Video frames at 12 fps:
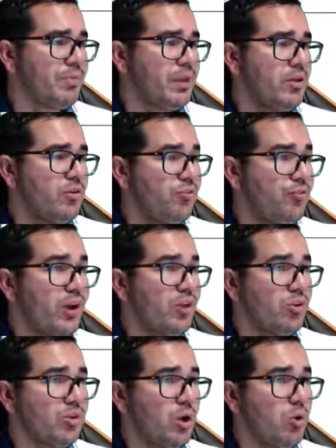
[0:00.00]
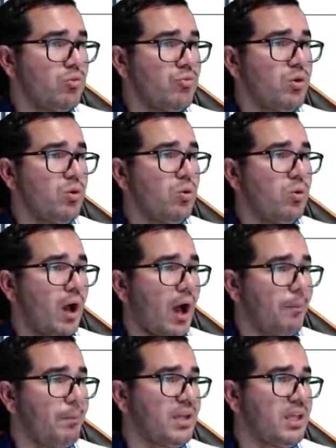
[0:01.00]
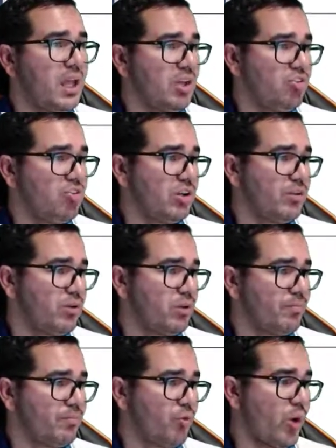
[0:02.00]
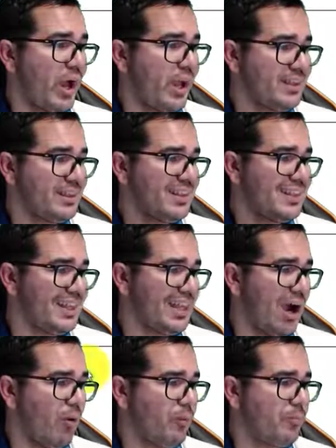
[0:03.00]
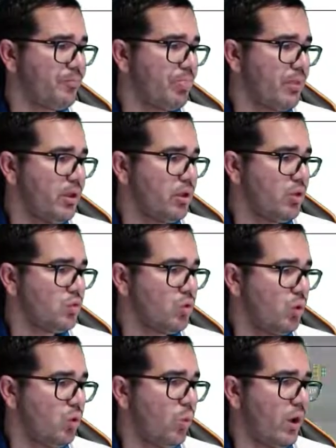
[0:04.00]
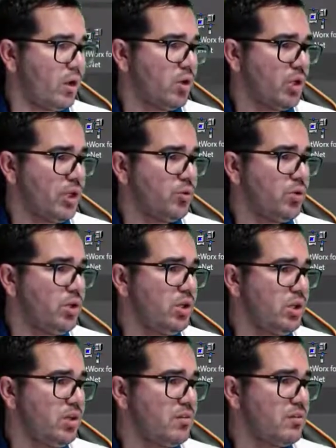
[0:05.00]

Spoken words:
FactoryTalk View application right now. So what we're gonna do here is